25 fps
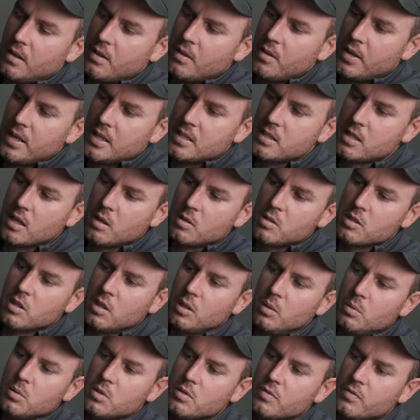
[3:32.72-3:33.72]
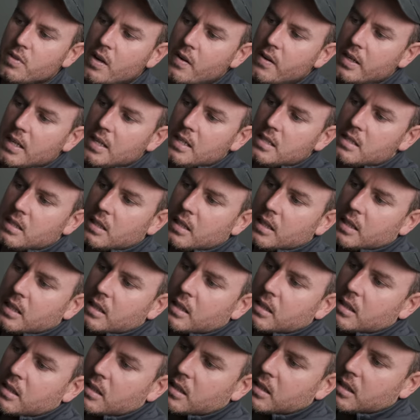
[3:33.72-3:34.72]
this goes loose very easily.
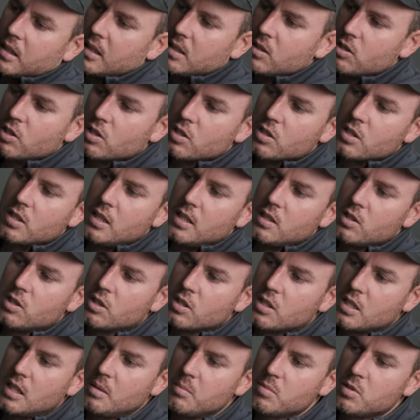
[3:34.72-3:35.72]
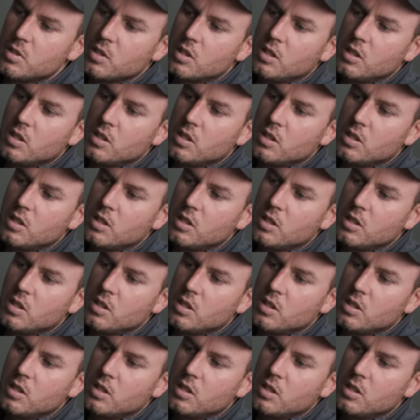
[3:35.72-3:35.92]
It just seems to